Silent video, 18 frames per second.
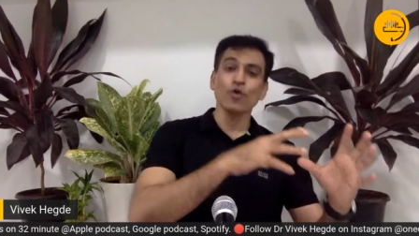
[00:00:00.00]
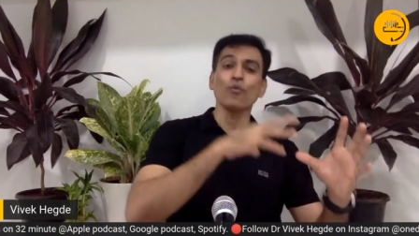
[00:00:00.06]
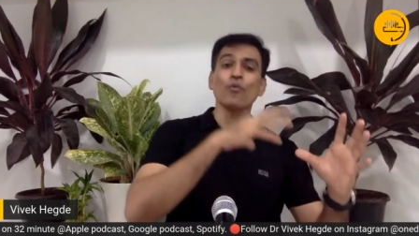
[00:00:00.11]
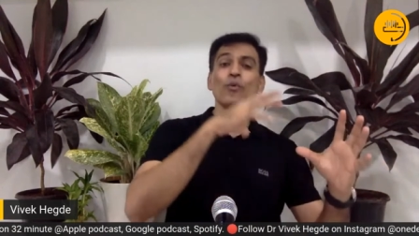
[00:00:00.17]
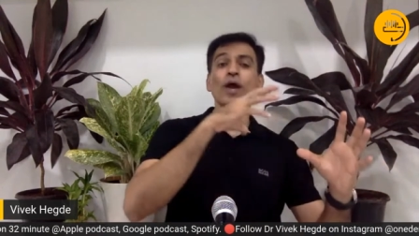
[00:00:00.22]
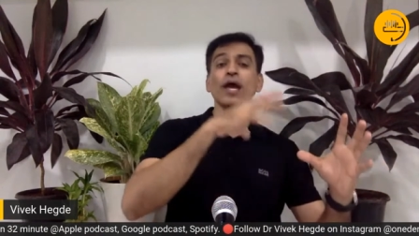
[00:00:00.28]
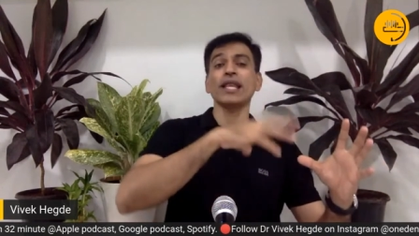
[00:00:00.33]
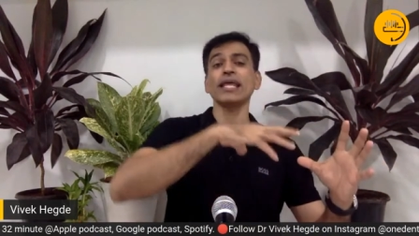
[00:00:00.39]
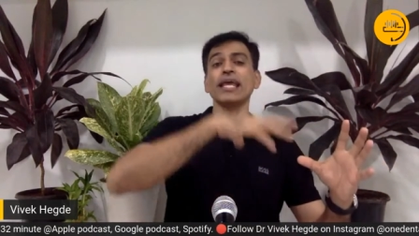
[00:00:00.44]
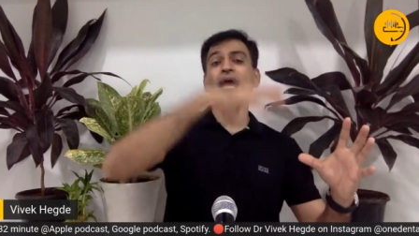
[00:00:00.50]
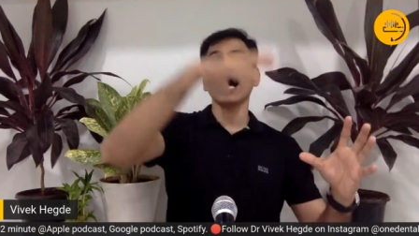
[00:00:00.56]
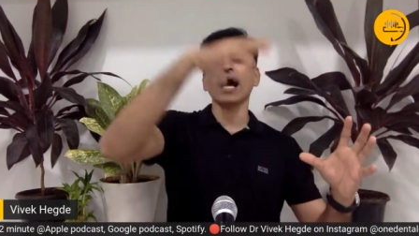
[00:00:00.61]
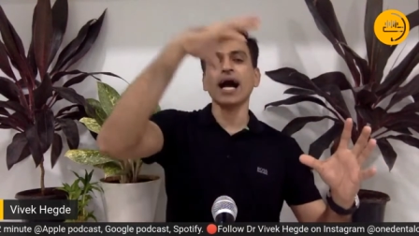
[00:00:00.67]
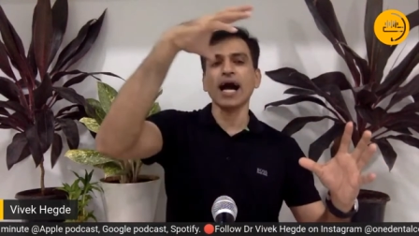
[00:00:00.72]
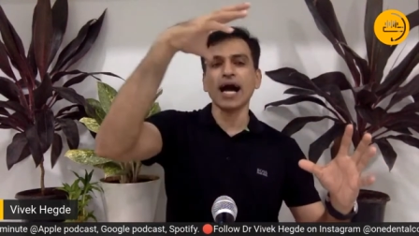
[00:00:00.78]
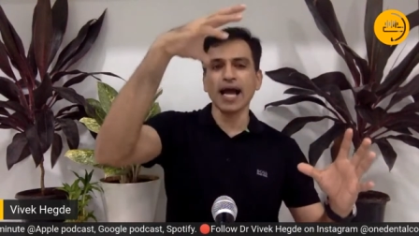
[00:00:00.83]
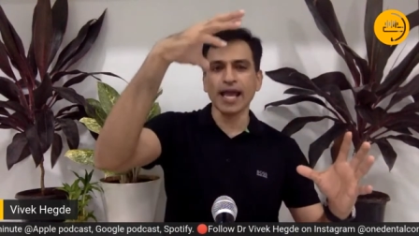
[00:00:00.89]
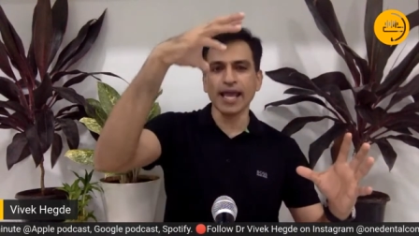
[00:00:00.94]
very
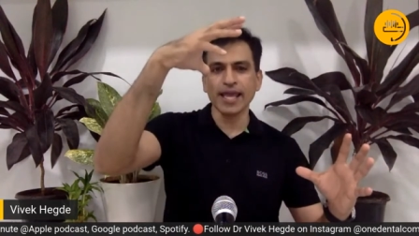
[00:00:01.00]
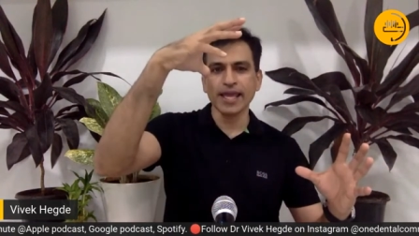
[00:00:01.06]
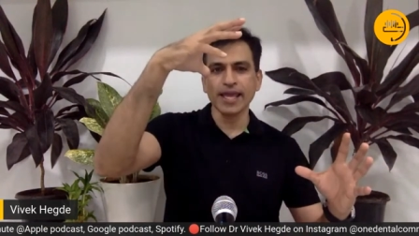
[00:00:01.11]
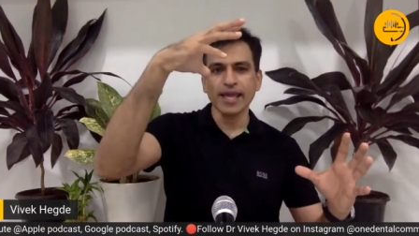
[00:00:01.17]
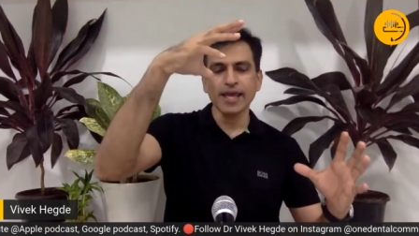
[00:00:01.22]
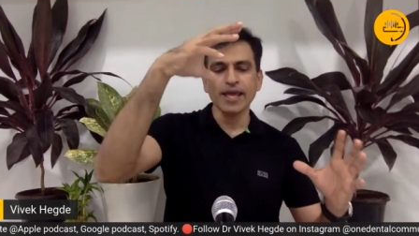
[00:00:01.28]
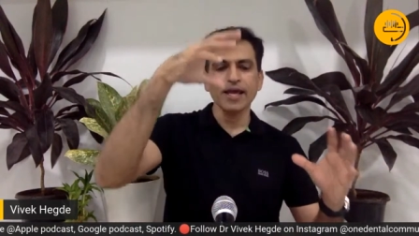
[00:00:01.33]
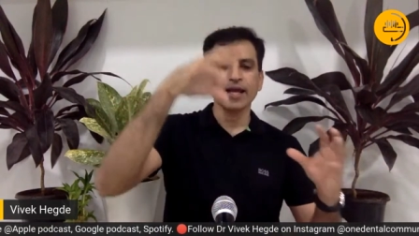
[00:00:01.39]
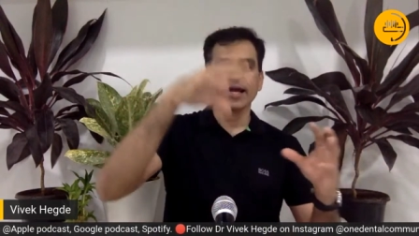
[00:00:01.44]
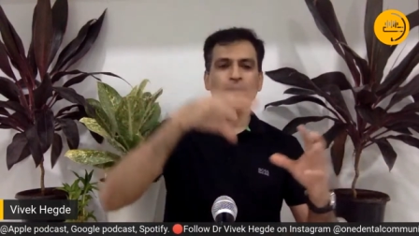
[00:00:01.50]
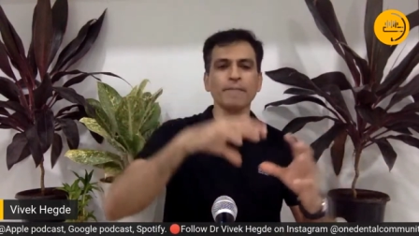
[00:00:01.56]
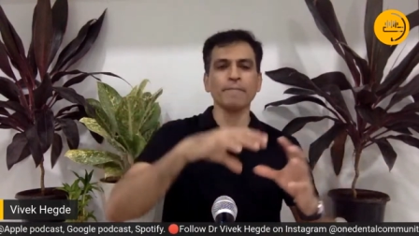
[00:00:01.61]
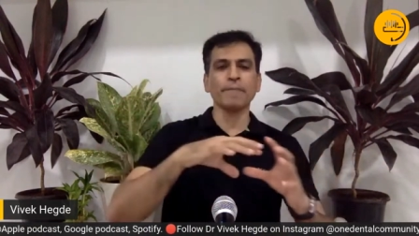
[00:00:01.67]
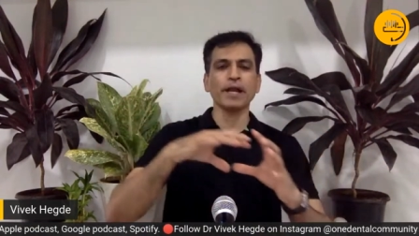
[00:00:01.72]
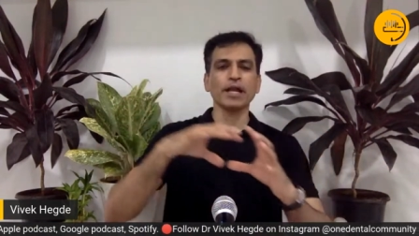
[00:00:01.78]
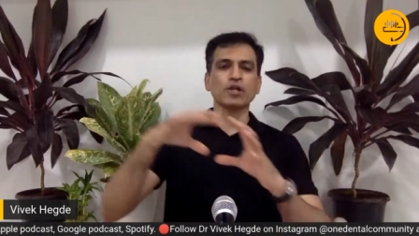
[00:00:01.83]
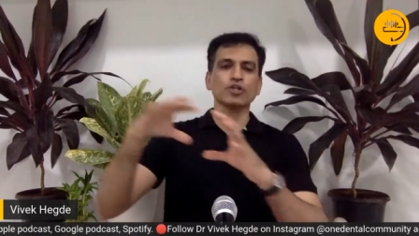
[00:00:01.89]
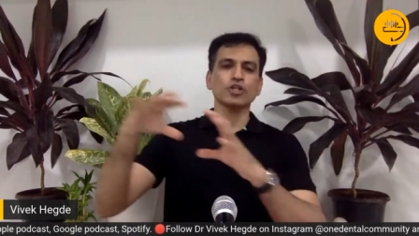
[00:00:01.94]
high
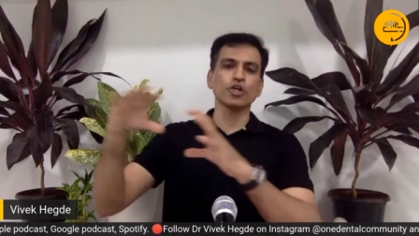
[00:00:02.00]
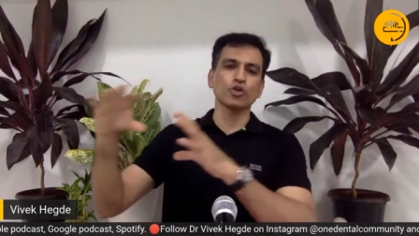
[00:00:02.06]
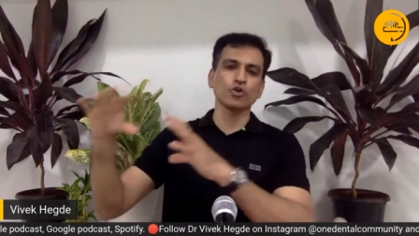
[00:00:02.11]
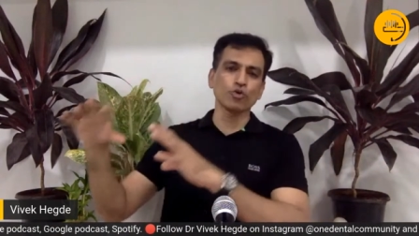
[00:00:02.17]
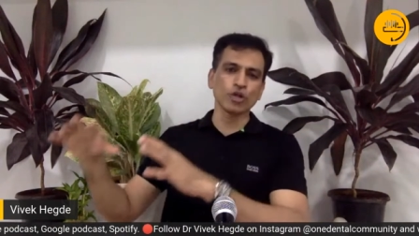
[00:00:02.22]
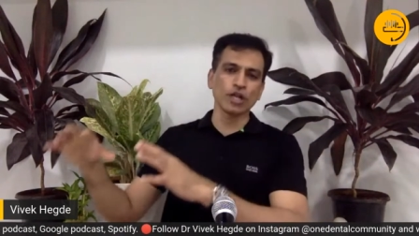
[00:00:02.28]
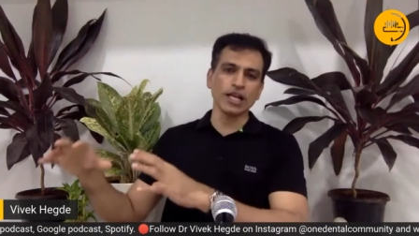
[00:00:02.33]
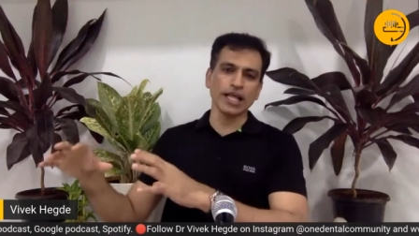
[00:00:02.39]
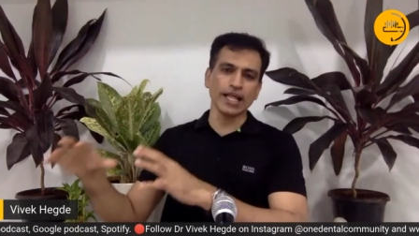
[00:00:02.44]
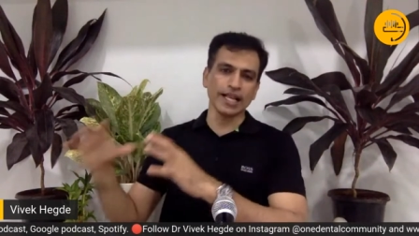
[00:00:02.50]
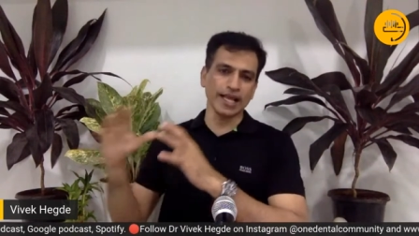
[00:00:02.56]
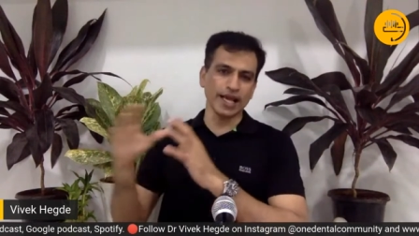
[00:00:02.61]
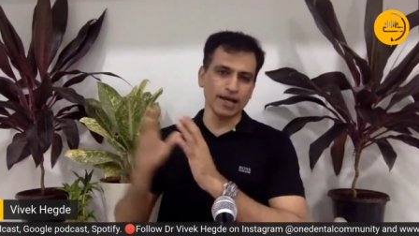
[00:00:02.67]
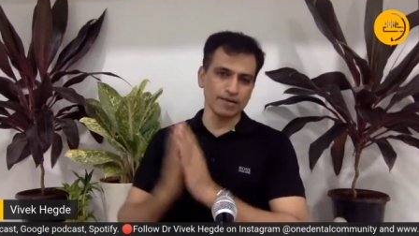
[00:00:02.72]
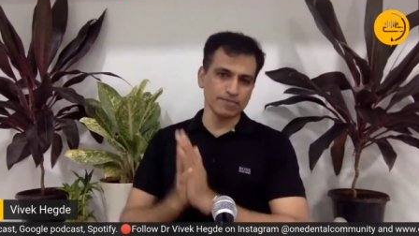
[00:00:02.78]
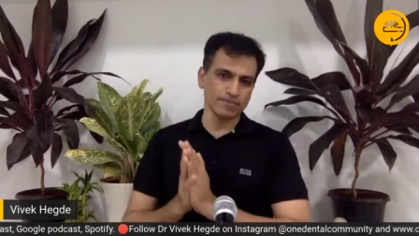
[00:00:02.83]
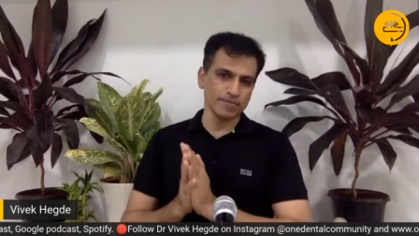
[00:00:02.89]
compared to the rural area.